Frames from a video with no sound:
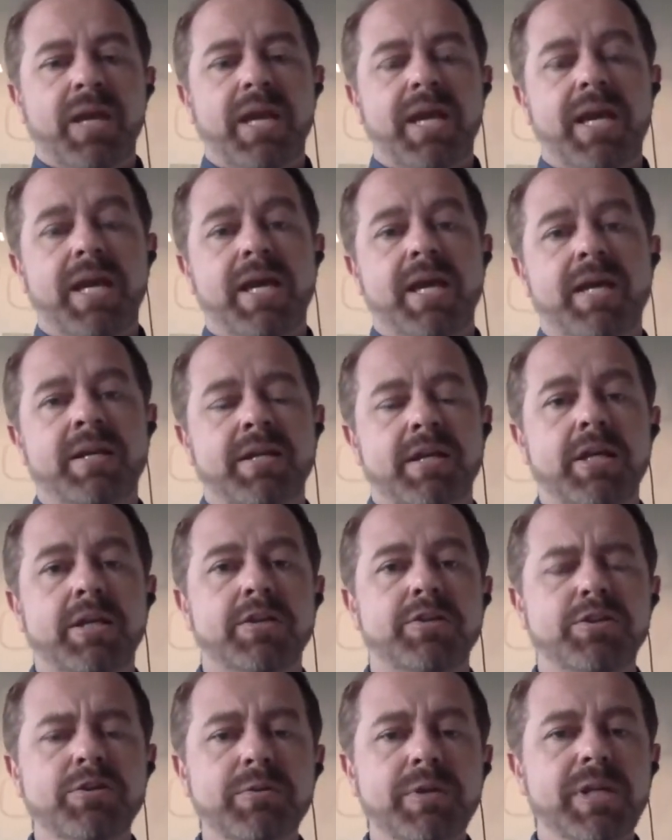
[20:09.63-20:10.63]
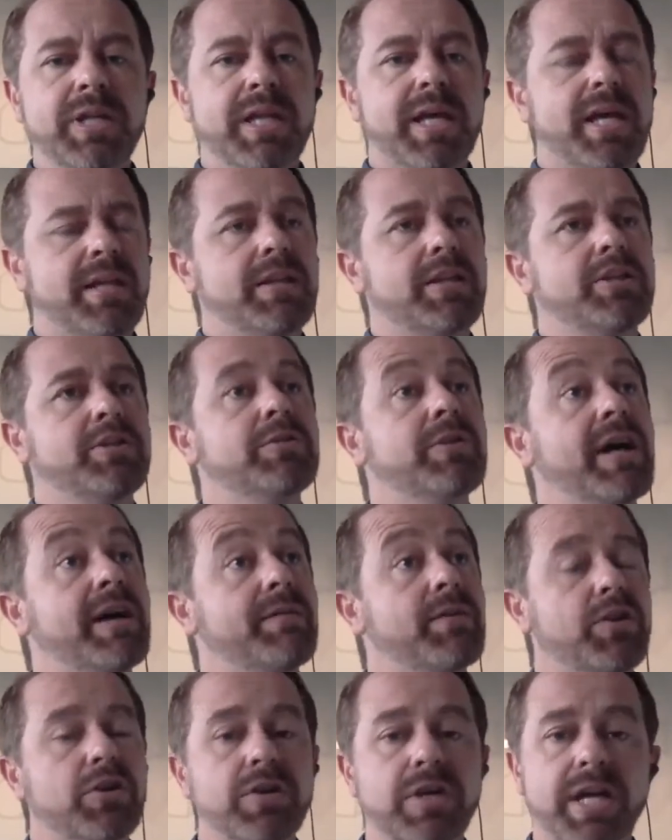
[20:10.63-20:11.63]
And in doing that, then you'll
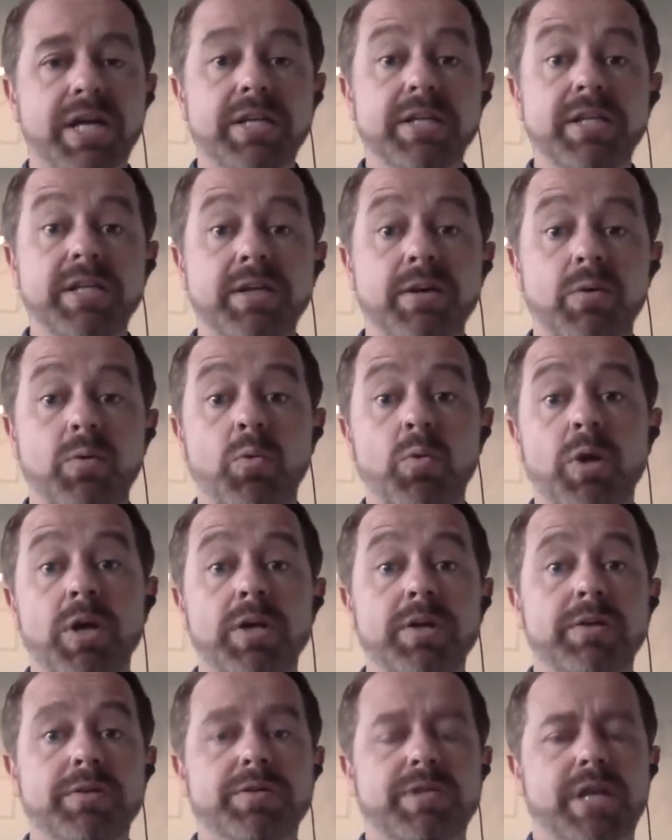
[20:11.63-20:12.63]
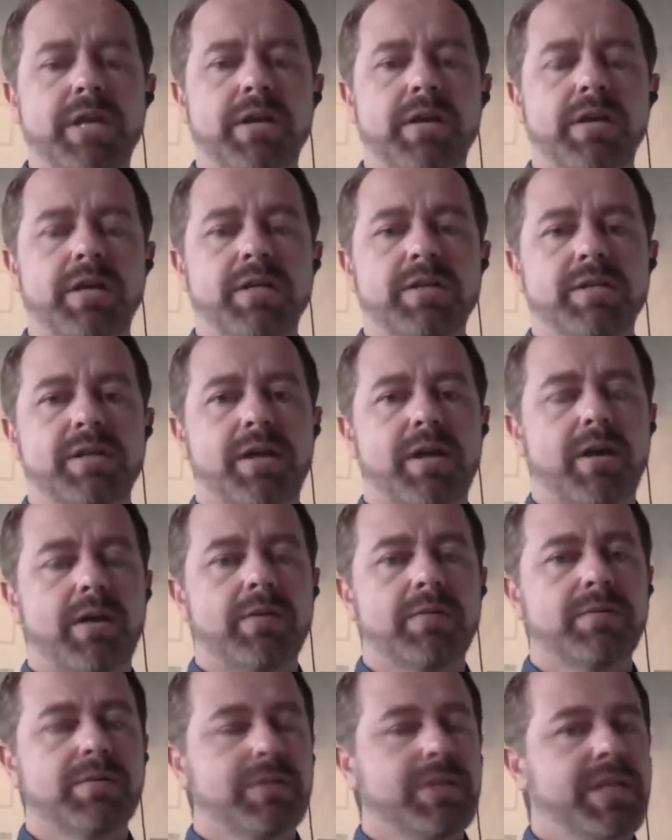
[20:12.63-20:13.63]
have a good idea where those areas are.
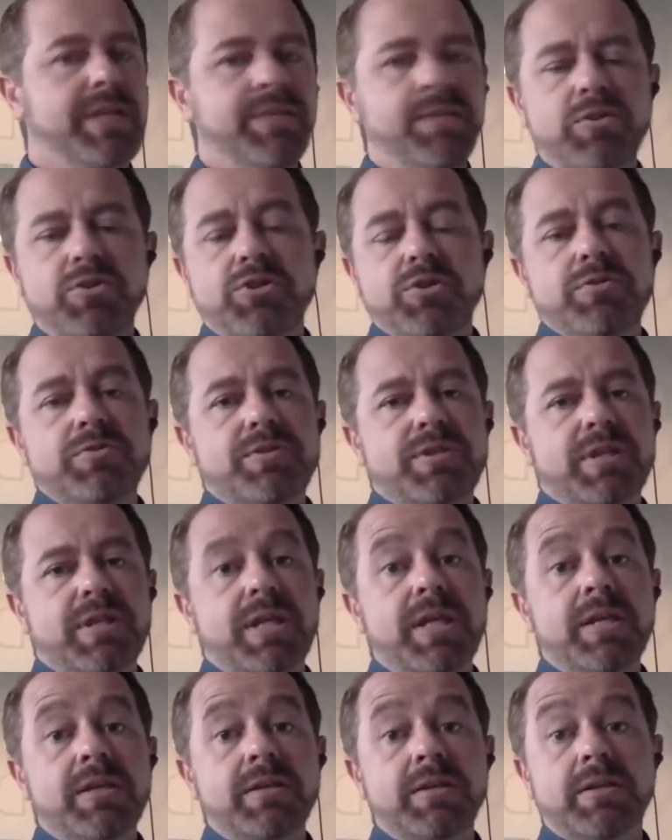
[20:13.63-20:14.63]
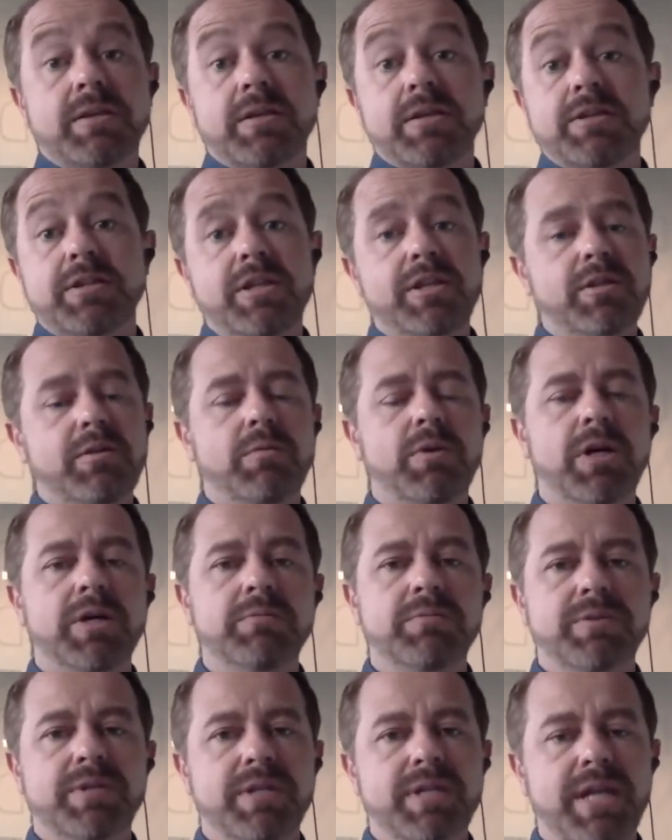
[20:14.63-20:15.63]
If you choose to then continue
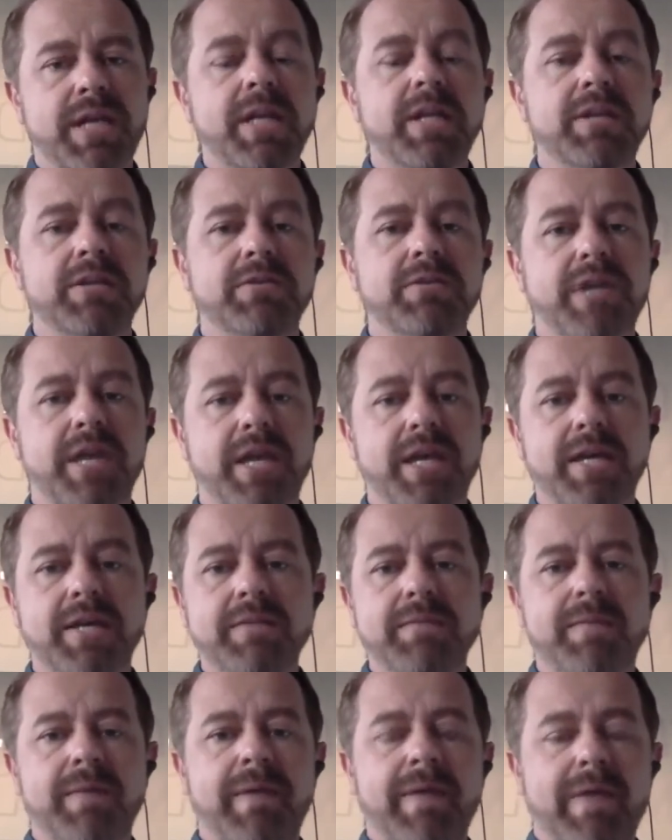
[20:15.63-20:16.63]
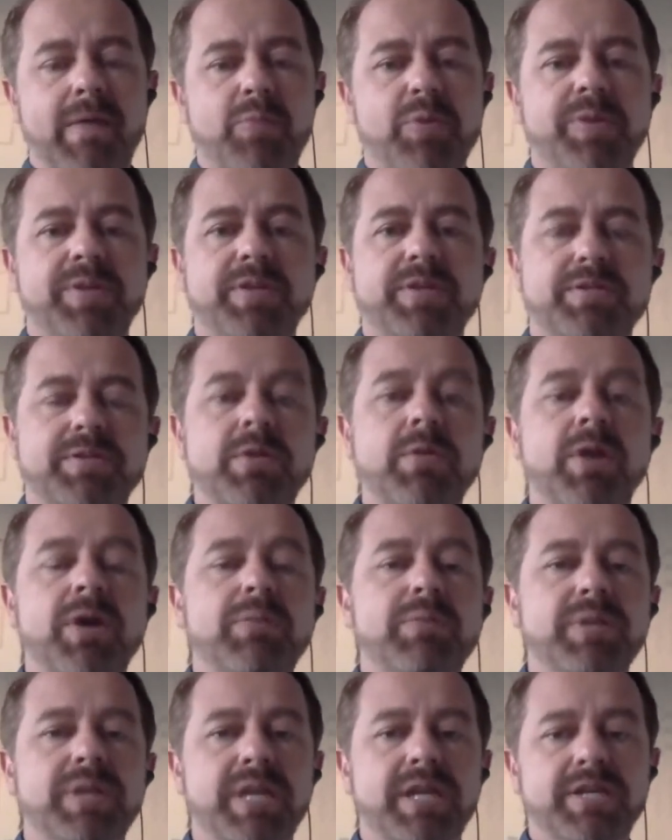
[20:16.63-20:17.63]
on with the data, you can, but there's no
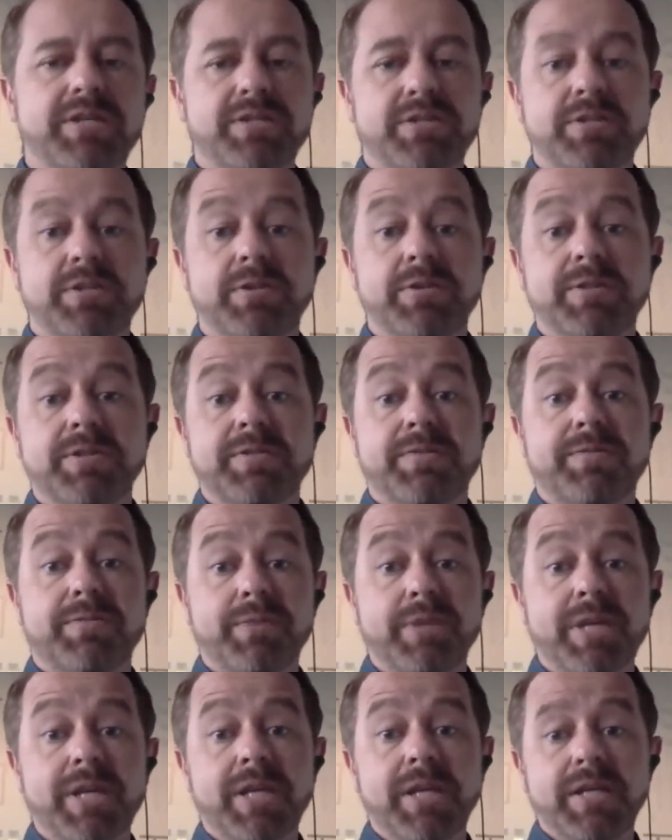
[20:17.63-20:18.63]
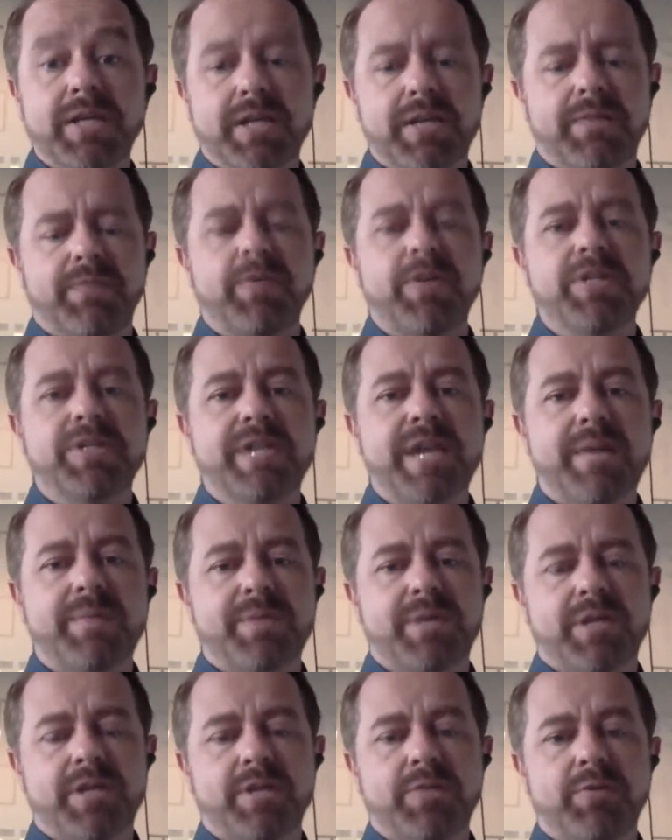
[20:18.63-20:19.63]
obligation to. It's a free, a free
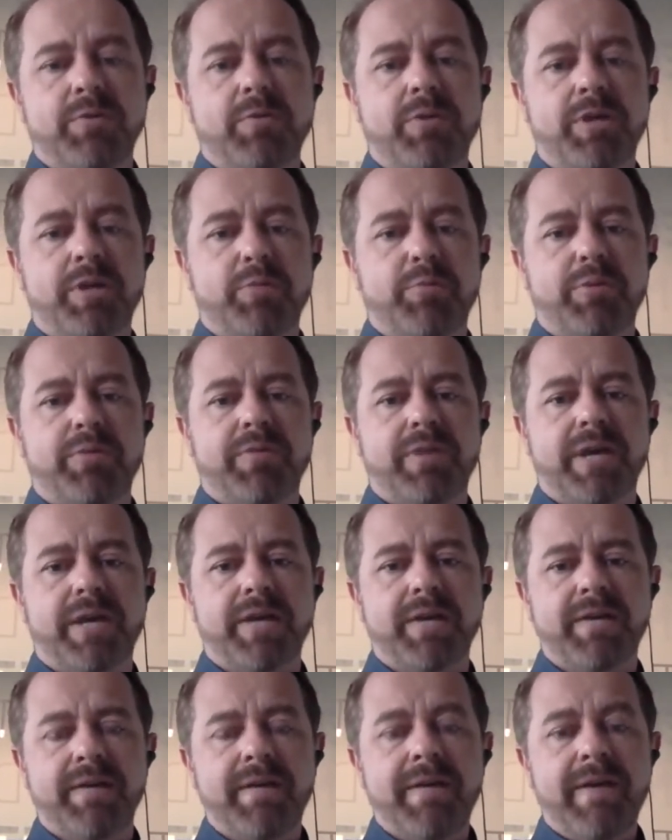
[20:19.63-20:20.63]
snapshot that we want to provide.